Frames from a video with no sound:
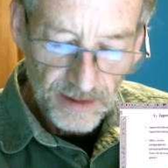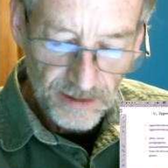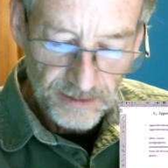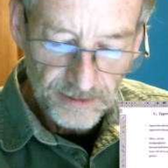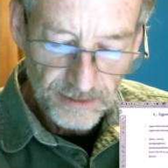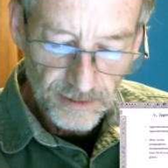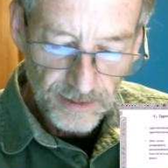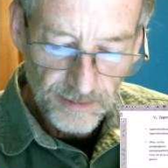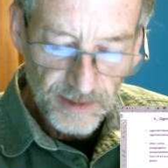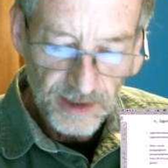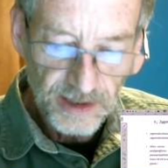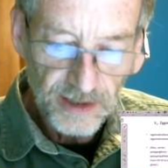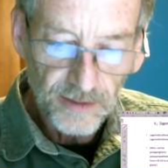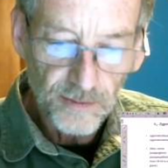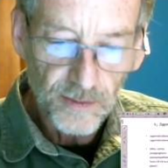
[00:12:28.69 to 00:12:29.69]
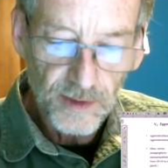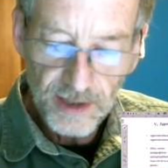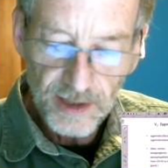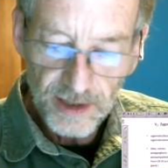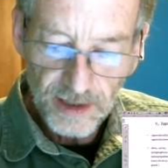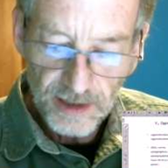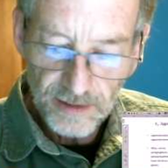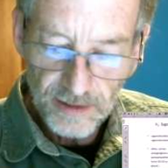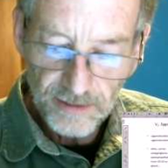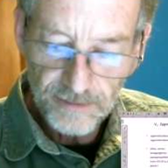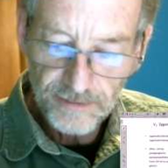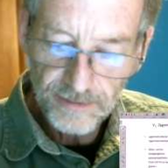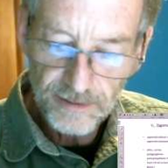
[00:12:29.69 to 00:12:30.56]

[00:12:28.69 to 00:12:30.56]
So I'm going to get rid of